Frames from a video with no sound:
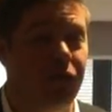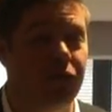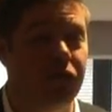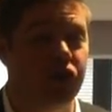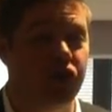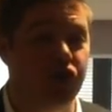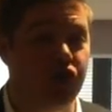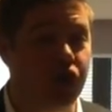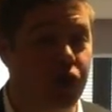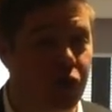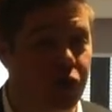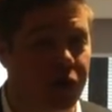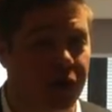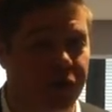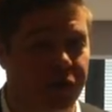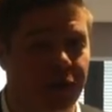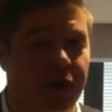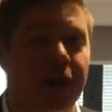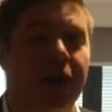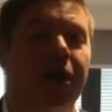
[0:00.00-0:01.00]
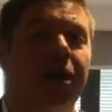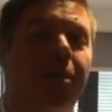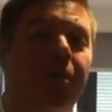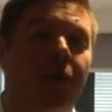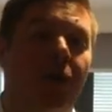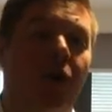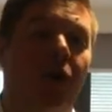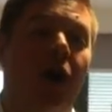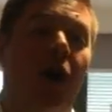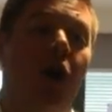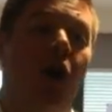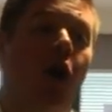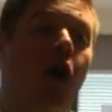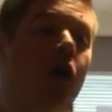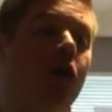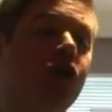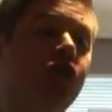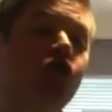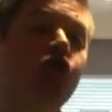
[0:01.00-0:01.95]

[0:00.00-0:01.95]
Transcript: for a student. But a lot of the